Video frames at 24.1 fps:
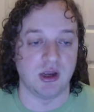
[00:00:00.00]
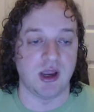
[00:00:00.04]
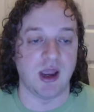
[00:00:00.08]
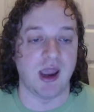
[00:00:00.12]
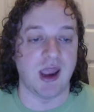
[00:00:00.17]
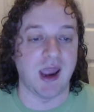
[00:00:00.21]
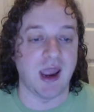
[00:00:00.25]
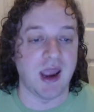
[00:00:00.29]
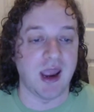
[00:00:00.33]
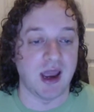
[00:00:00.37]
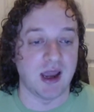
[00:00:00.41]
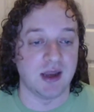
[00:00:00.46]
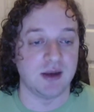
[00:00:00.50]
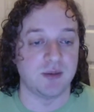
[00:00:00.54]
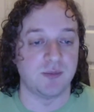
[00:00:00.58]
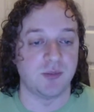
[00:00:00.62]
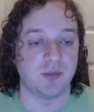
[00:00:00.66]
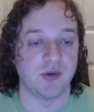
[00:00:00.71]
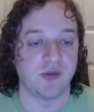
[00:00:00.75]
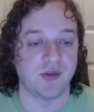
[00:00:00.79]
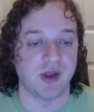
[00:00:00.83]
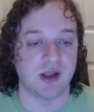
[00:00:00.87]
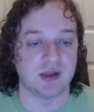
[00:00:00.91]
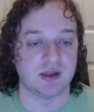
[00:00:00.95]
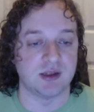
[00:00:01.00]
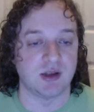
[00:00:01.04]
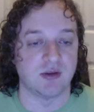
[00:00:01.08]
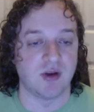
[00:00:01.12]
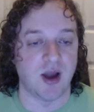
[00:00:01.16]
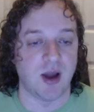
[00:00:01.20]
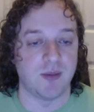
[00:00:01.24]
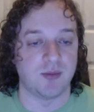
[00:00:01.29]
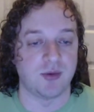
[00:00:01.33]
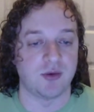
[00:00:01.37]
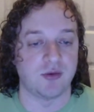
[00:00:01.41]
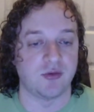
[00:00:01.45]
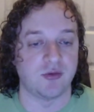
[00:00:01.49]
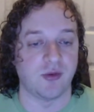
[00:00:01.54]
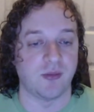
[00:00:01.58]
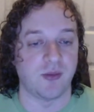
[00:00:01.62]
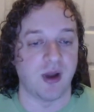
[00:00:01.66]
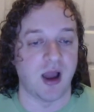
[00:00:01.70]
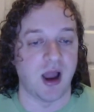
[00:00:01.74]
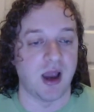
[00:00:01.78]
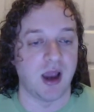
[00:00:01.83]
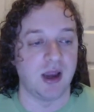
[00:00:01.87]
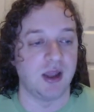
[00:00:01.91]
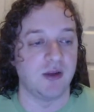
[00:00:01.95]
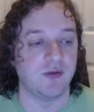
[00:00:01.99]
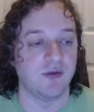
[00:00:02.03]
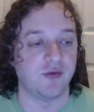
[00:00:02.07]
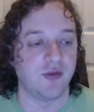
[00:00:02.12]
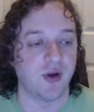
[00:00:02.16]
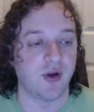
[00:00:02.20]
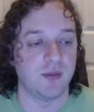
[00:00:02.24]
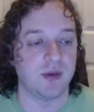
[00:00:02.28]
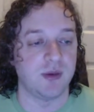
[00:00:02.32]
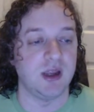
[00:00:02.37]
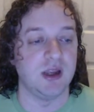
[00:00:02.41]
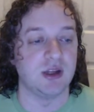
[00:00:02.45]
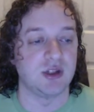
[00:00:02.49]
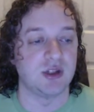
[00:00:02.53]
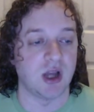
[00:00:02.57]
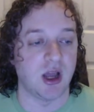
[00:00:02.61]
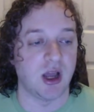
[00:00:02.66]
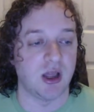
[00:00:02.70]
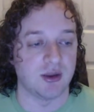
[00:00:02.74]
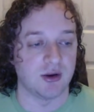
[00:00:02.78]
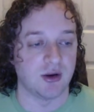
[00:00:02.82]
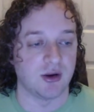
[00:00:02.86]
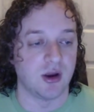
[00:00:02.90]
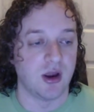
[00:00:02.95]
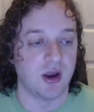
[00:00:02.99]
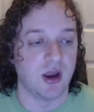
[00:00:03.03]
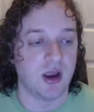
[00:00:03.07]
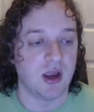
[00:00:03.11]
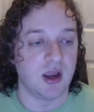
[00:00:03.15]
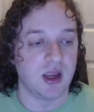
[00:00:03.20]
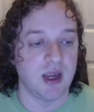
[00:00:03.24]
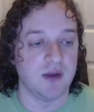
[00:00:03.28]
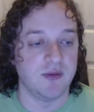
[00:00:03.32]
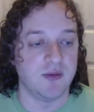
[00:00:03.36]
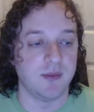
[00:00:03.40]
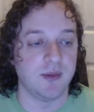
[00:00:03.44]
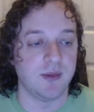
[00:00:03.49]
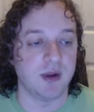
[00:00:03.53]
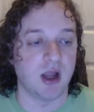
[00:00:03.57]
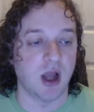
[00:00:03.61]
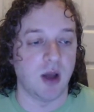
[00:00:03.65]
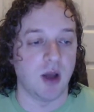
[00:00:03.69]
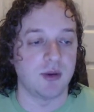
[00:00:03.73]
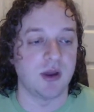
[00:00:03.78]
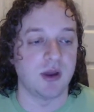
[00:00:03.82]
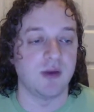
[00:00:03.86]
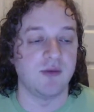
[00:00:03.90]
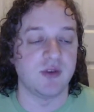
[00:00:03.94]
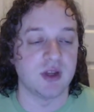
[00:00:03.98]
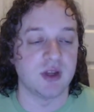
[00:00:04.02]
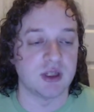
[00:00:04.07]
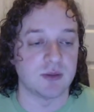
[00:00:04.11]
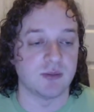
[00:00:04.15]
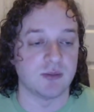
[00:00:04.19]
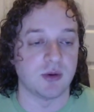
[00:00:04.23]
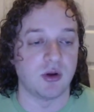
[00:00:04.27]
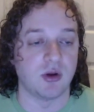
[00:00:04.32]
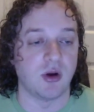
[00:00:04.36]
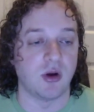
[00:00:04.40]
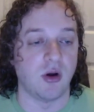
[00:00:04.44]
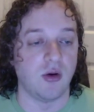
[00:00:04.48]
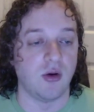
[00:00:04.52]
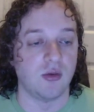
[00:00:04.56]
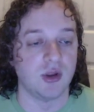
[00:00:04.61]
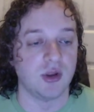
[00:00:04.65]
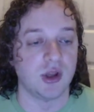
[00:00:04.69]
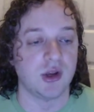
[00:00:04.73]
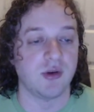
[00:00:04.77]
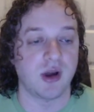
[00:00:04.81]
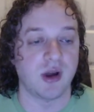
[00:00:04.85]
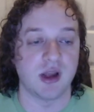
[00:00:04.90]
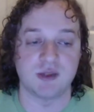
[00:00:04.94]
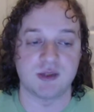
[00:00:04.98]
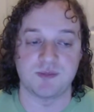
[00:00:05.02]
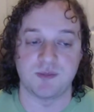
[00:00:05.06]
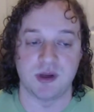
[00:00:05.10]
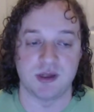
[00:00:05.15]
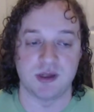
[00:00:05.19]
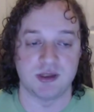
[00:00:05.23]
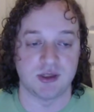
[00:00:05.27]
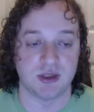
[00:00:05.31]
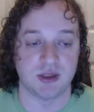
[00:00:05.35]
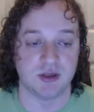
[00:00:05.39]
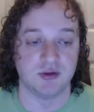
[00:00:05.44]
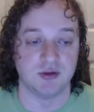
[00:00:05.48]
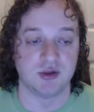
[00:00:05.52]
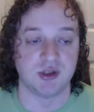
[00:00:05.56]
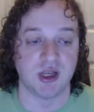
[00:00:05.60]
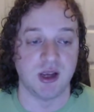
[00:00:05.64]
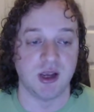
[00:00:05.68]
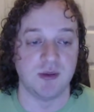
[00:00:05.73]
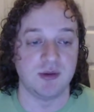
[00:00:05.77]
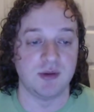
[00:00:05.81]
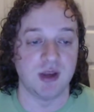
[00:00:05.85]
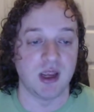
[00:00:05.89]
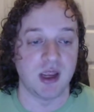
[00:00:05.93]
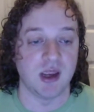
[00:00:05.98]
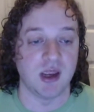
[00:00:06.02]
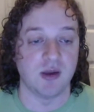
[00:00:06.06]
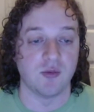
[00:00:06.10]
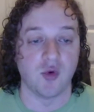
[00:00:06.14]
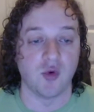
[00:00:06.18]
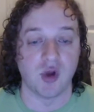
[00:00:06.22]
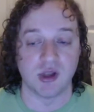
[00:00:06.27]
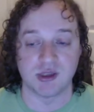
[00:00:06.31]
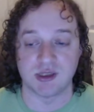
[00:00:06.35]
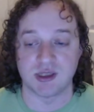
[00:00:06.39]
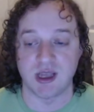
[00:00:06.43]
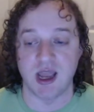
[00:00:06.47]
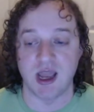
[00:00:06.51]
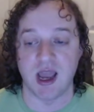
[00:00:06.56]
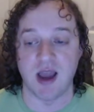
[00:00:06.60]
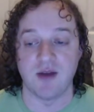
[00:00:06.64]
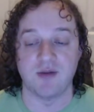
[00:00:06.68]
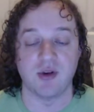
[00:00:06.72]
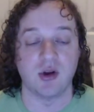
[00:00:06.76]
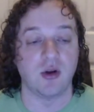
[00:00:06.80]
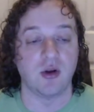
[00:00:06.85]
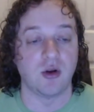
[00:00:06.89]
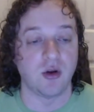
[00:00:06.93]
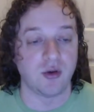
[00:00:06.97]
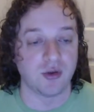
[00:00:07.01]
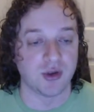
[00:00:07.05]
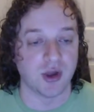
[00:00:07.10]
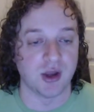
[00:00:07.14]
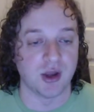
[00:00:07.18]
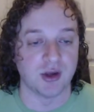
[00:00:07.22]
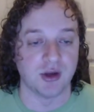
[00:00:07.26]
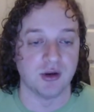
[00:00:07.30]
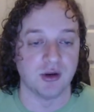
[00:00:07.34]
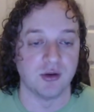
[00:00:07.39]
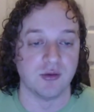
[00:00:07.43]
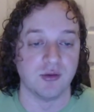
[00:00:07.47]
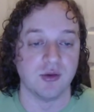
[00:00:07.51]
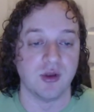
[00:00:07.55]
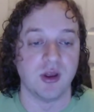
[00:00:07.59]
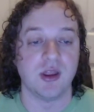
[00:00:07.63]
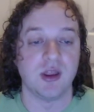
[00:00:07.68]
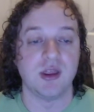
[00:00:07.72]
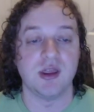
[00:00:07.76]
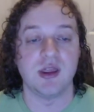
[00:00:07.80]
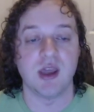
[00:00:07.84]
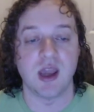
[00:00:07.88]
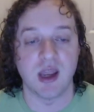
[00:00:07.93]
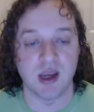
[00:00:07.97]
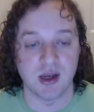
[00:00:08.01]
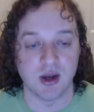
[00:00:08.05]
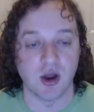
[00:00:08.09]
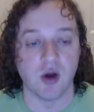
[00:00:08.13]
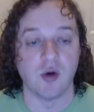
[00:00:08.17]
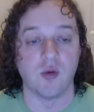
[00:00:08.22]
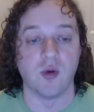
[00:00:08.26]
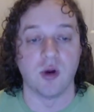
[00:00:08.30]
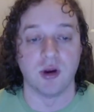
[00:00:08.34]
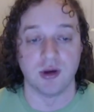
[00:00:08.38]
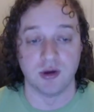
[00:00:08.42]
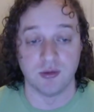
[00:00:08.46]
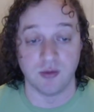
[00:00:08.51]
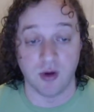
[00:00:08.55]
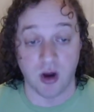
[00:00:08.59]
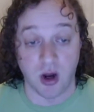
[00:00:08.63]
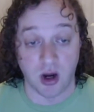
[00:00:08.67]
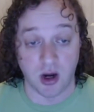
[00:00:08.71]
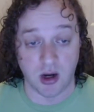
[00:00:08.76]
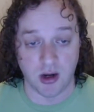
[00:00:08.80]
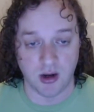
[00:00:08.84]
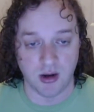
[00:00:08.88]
and prevents the grapplers from hiding from each other. Even becoming invisible only grants +2 CMD once they have a hold on you. They know where you are.